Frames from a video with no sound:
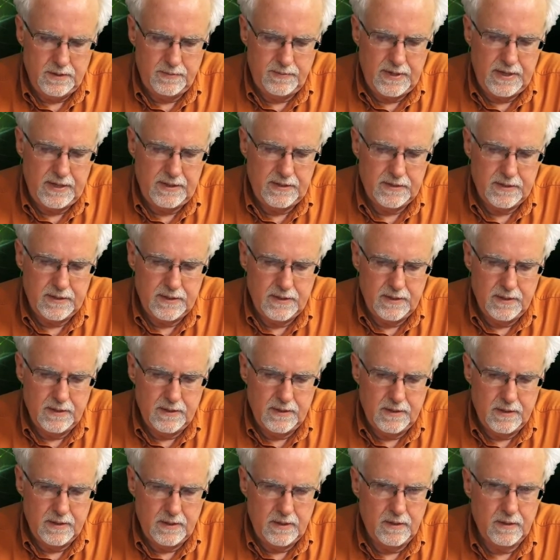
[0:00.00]
space.
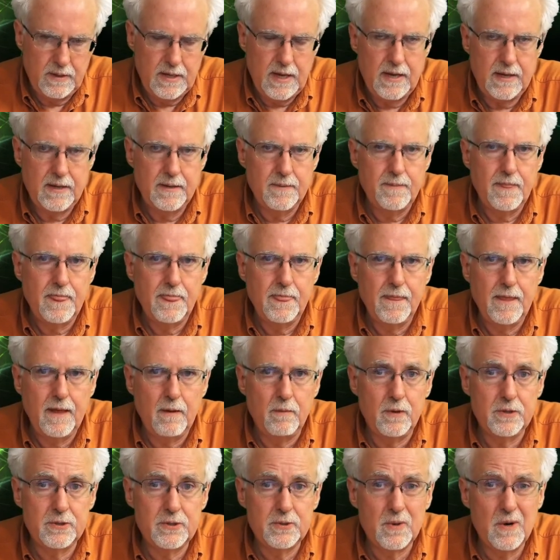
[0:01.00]
Okay, now
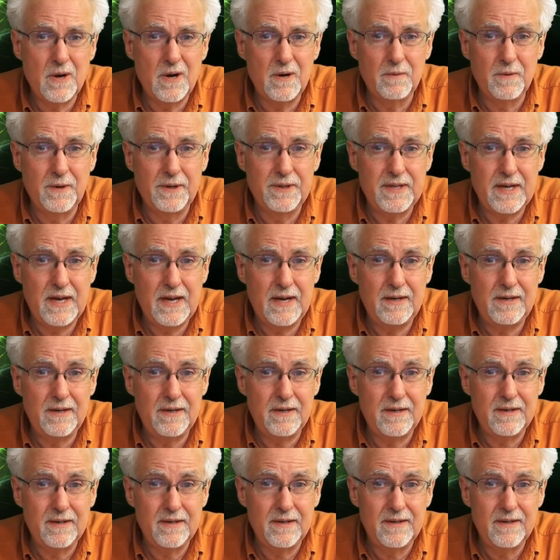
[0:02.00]
what's wrong with that?
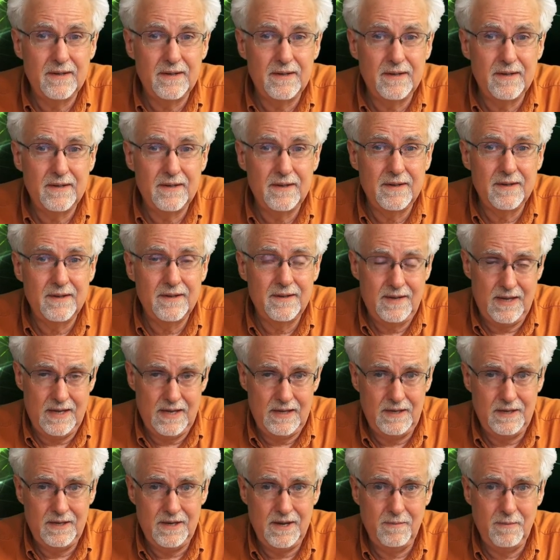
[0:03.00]

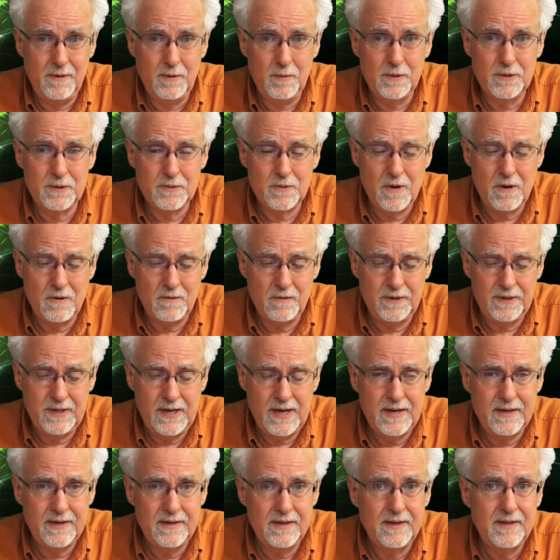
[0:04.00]
Can you tell me what's wrong with
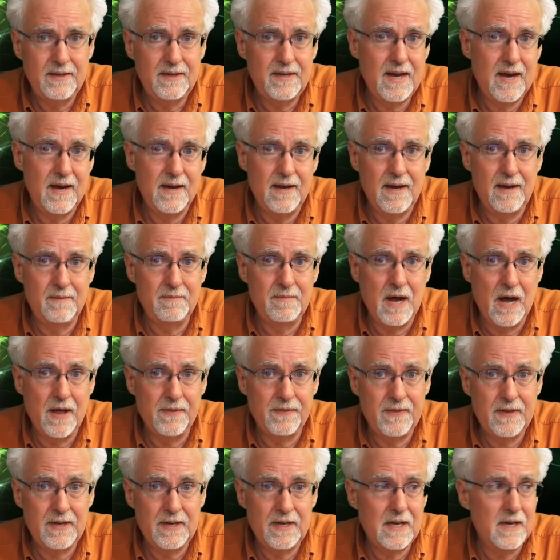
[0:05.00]
that? Yeah, I'm
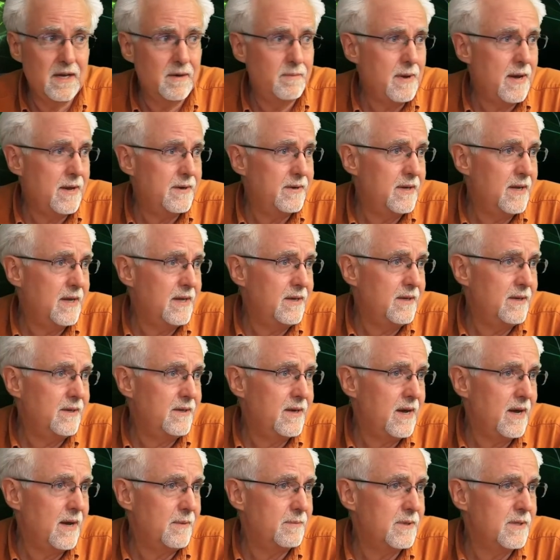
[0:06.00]
not thinking about data
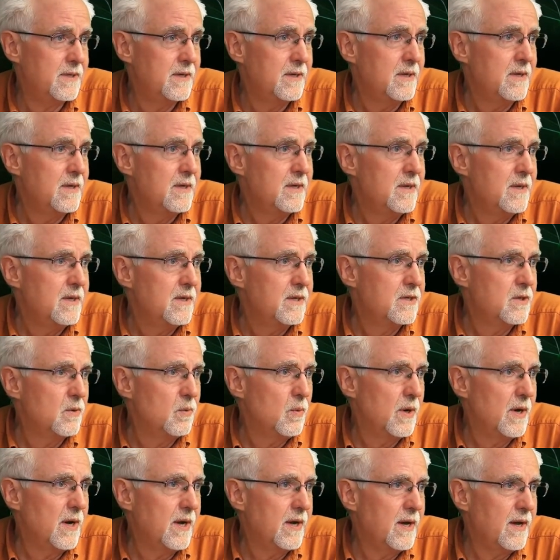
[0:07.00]
types. So
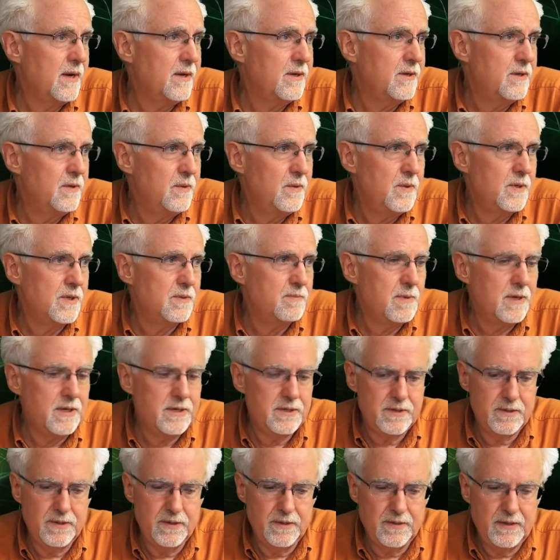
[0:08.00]
what I got to do is make
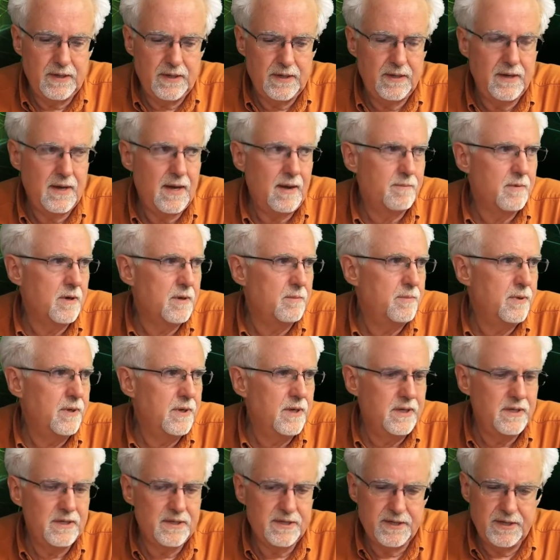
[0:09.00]
sure that I'm going to
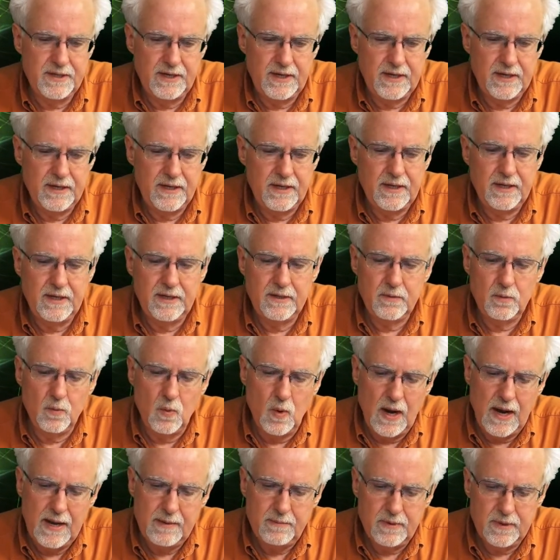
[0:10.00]
put it as an int.
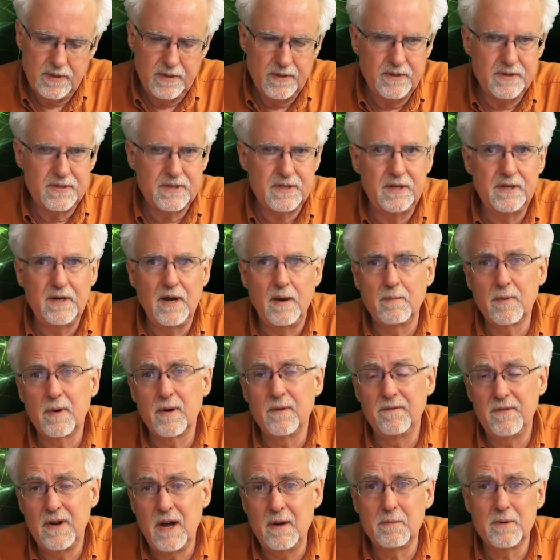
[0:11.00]
Why? Because the number
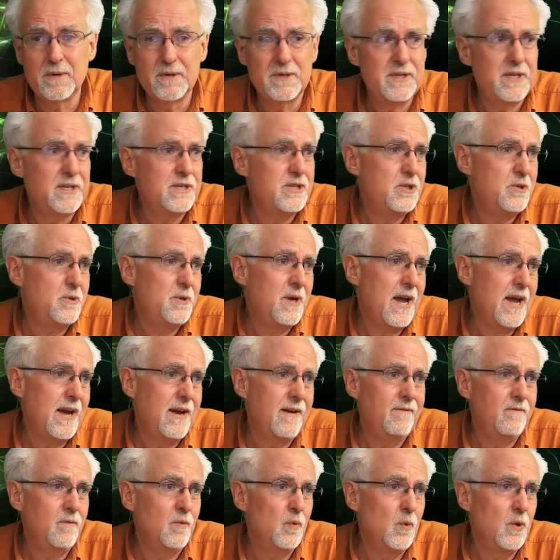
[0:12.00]
of numbers that you
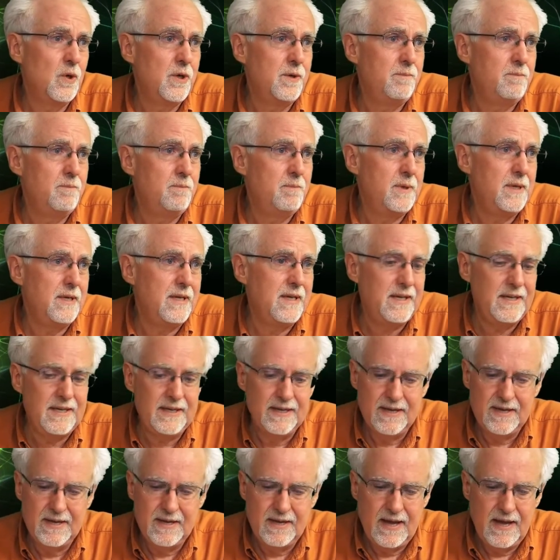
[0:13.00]
have would be
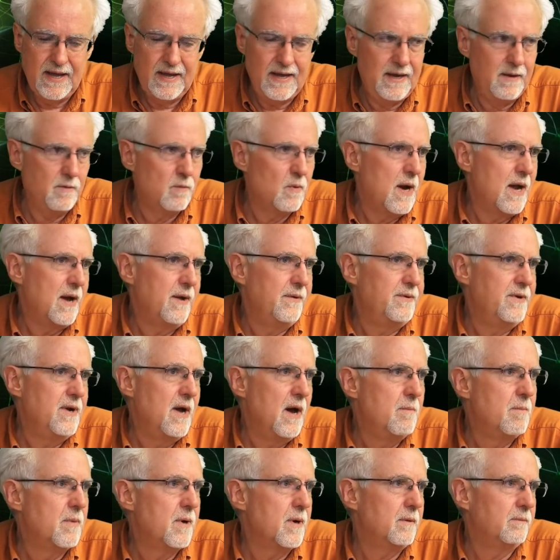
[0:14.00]
a round
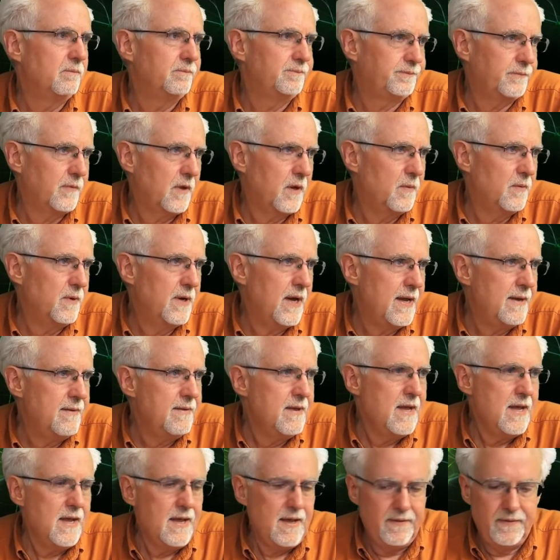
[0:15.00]
number. Okay,
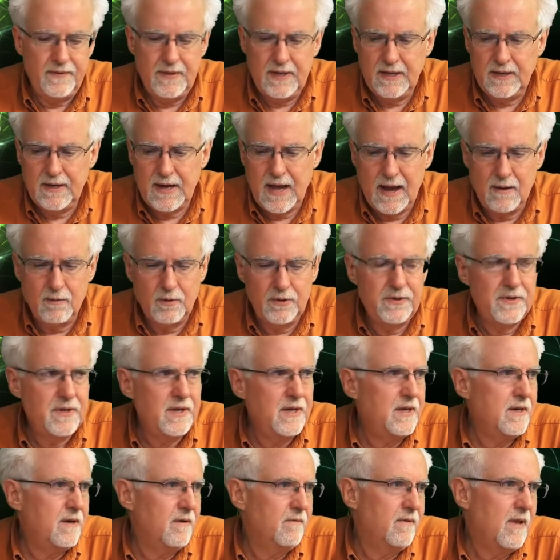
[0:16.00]
then I would
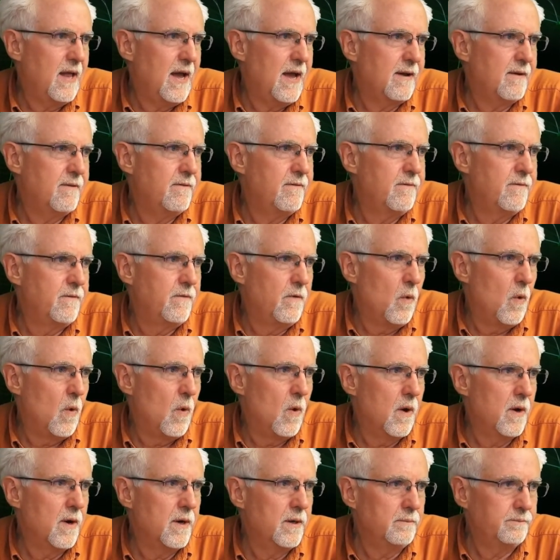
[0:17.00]
think of like
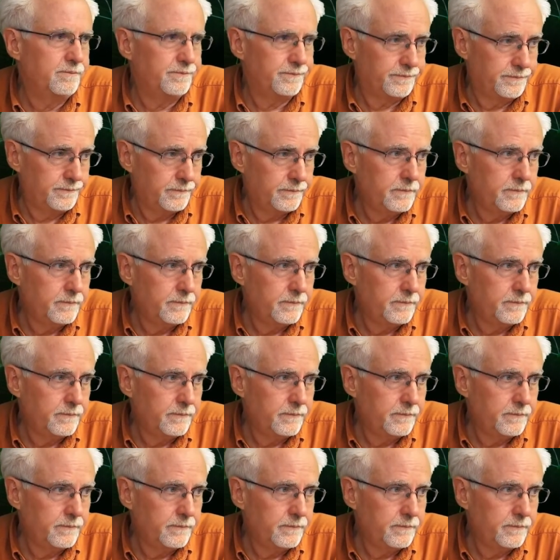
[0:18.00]
for